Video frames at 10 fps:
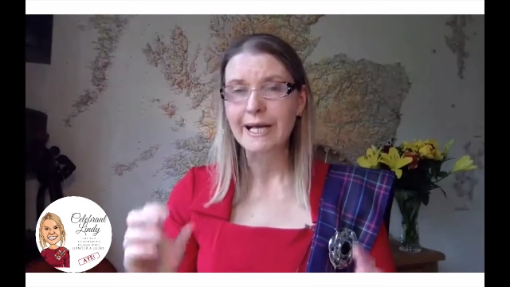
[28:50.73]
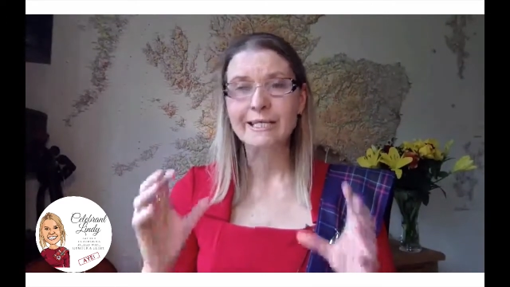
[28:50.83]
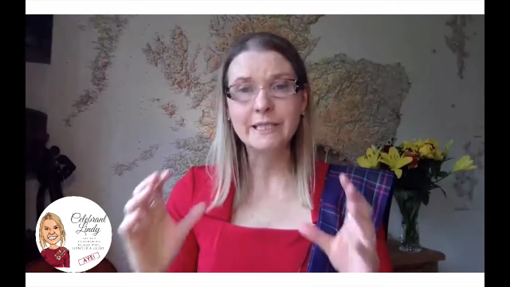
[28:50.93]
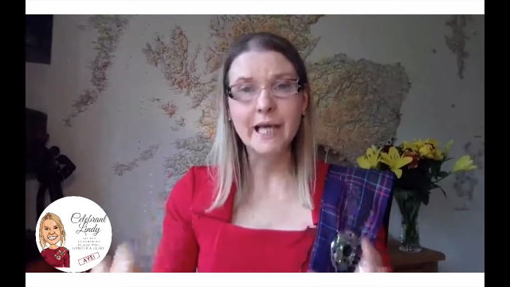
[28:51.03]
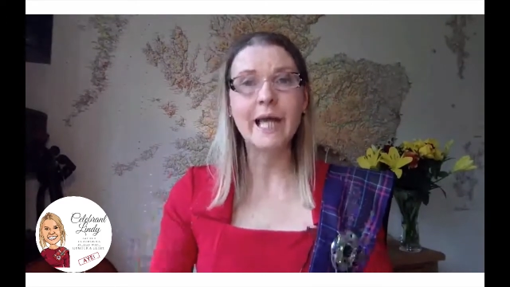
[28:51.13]

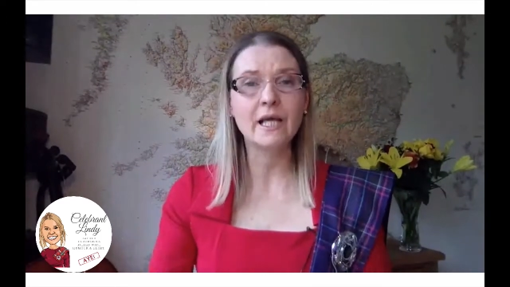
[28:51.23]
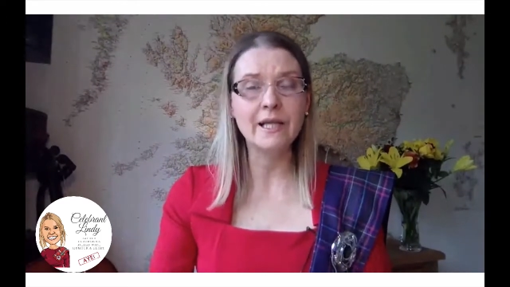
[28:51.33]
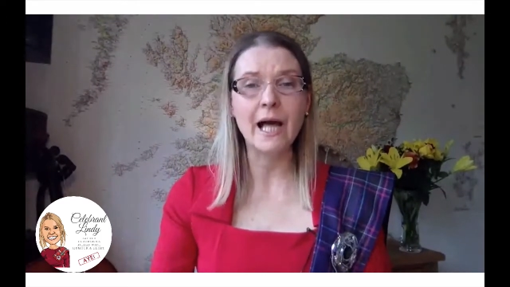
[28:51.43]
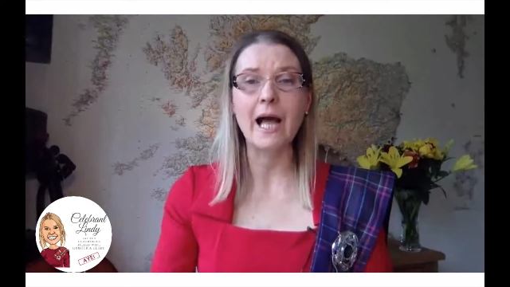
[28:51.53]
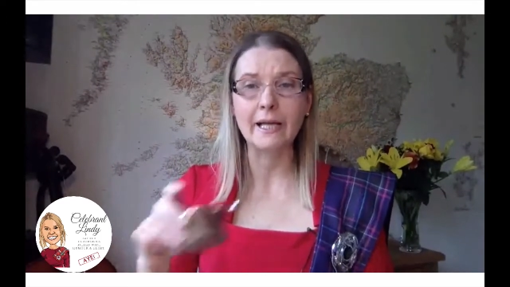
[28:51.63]
Take
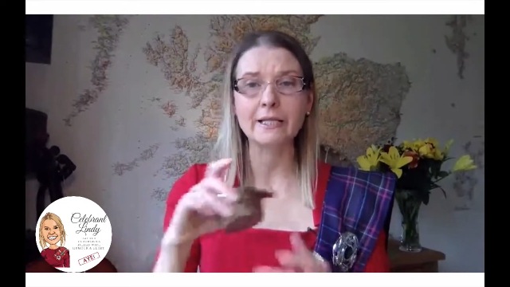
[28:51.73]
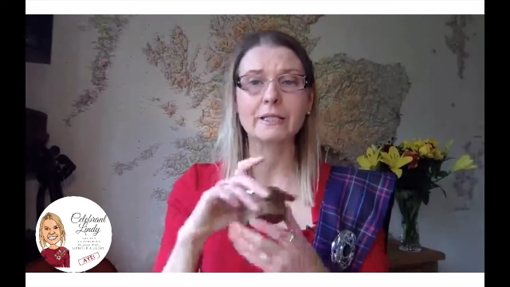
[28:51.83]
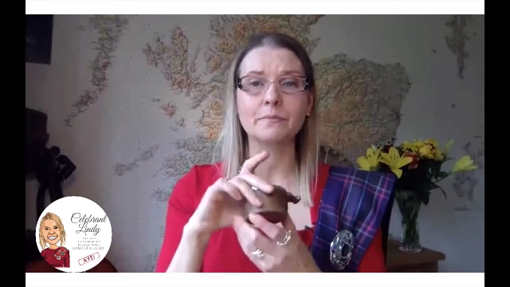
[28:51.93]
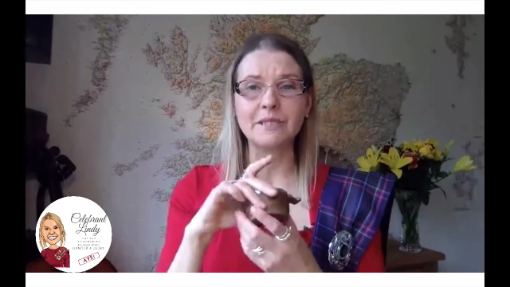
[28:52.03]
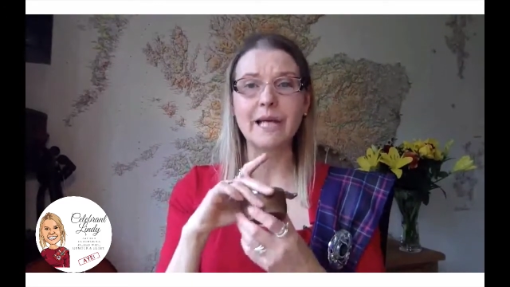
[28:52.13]
that
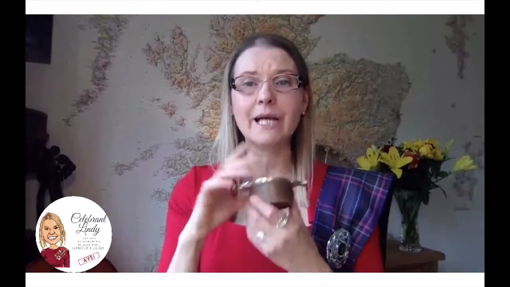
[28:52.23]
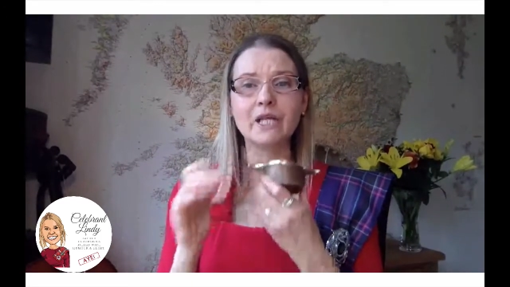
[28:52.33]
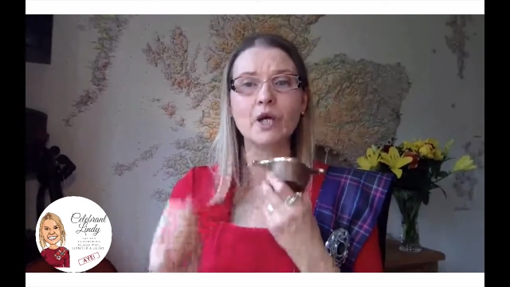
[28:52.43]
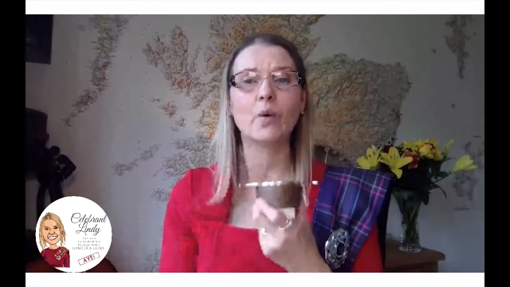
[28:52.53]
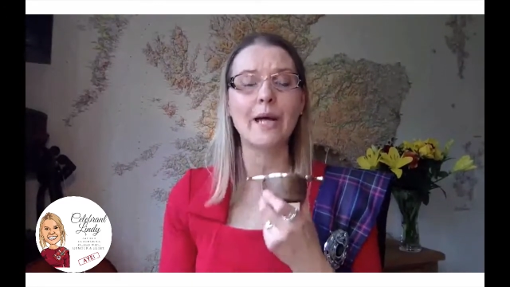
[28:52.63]
item, take the
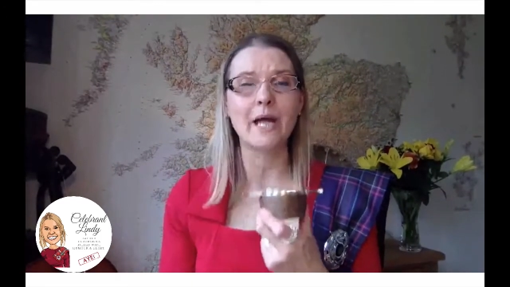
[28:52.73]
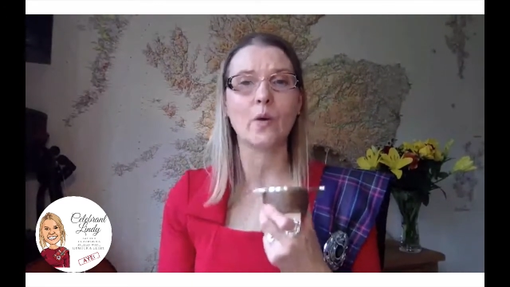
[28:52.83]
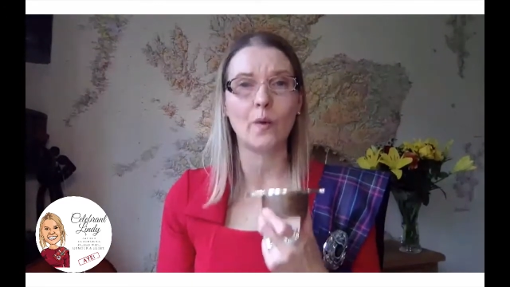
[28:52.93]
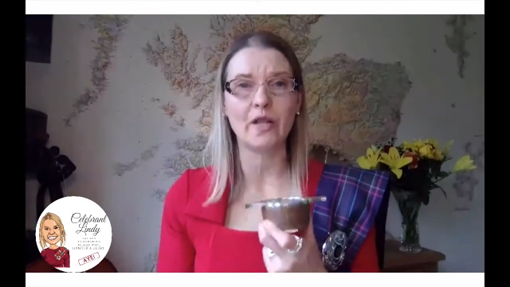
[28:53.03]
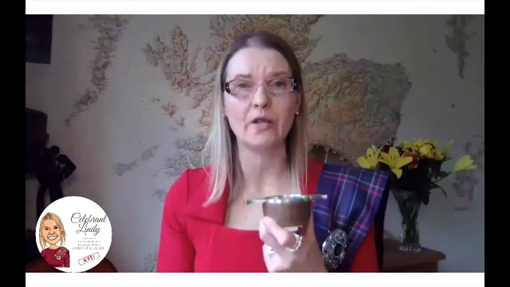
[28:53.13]
quaich
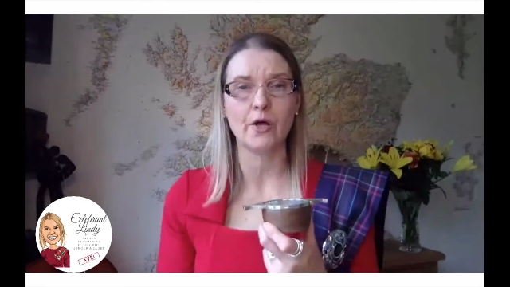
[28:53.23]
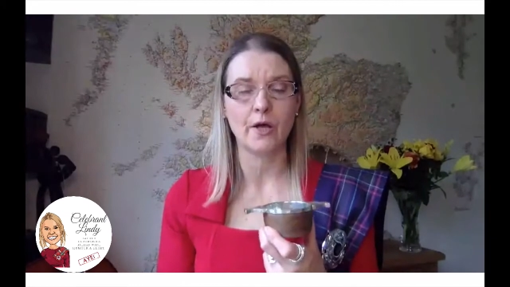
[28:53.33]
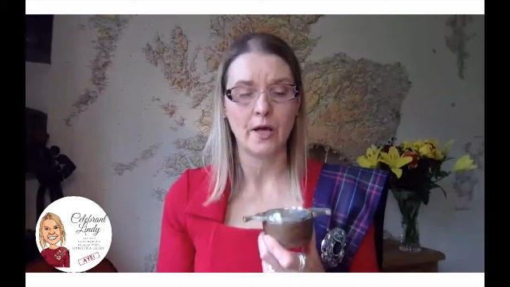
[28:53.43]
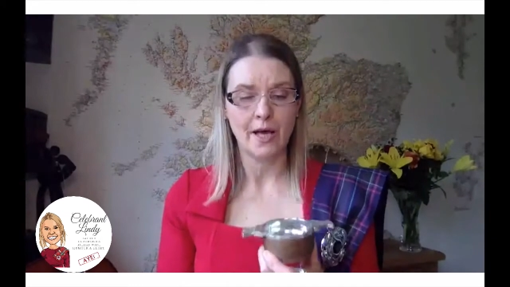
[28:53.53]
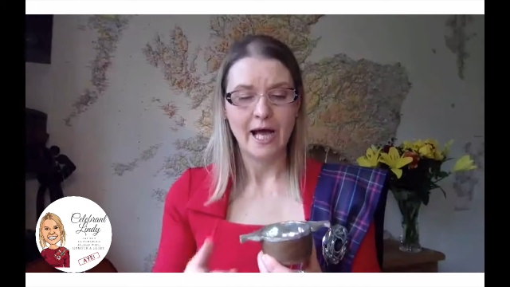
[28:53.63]
with you,
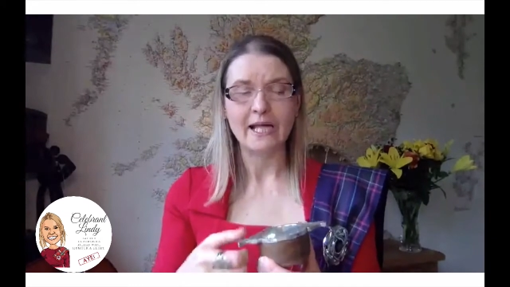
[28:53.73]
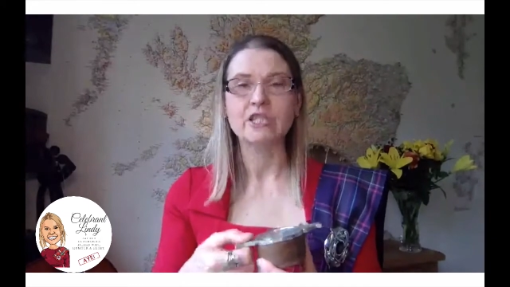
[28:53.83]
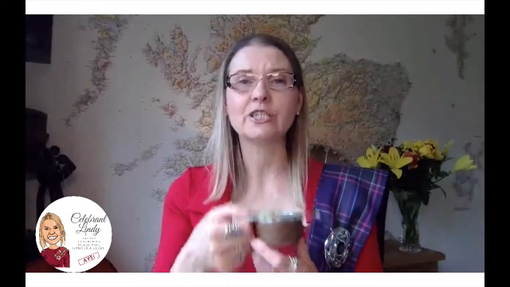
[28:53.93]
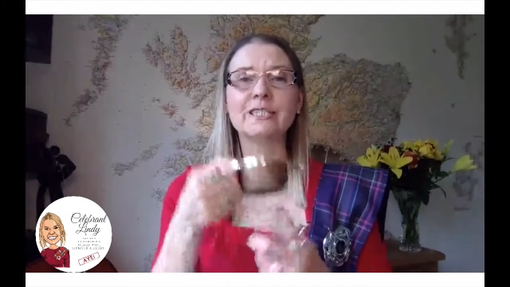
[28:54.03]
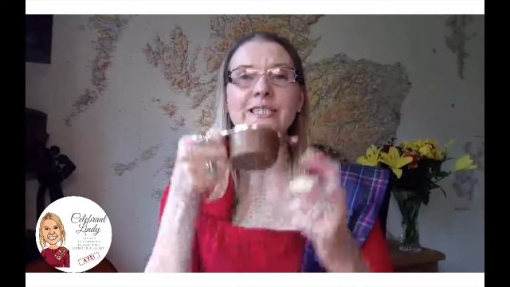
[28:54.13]
and
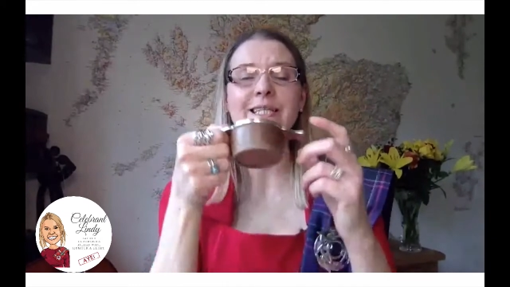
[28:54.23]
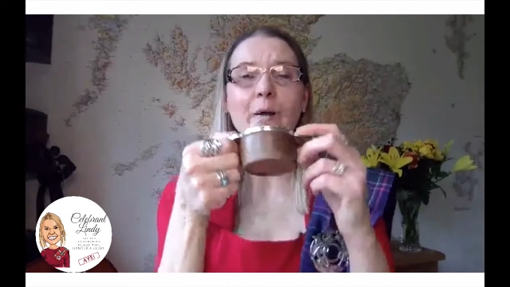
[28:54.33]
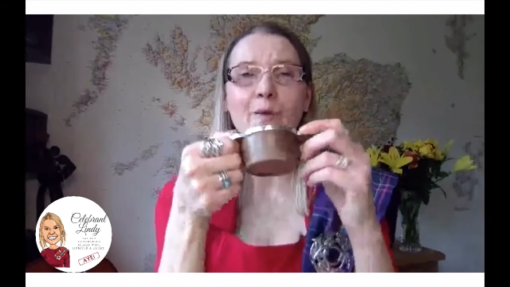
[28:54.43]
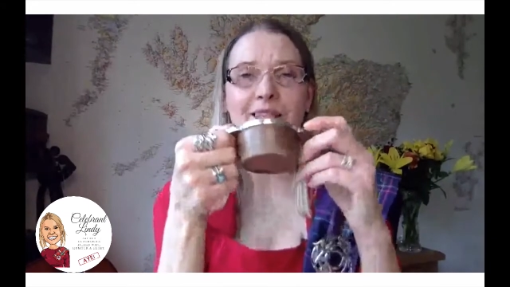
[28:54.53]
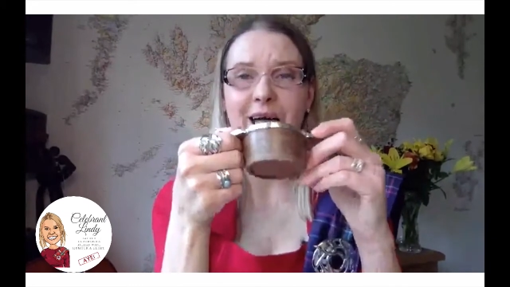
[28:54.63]
just sit
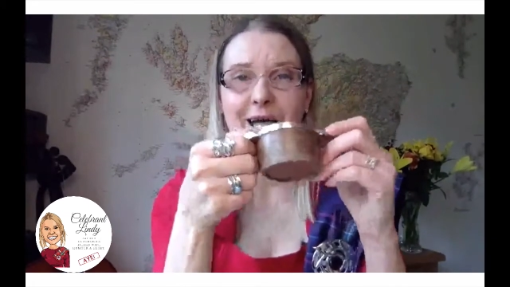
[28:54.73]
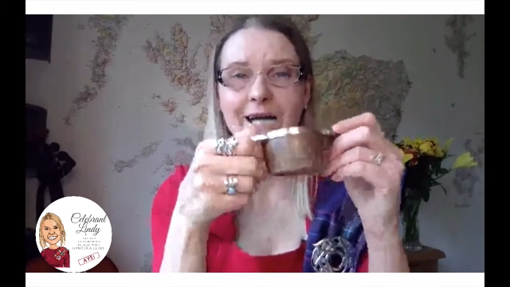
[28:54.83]
with it.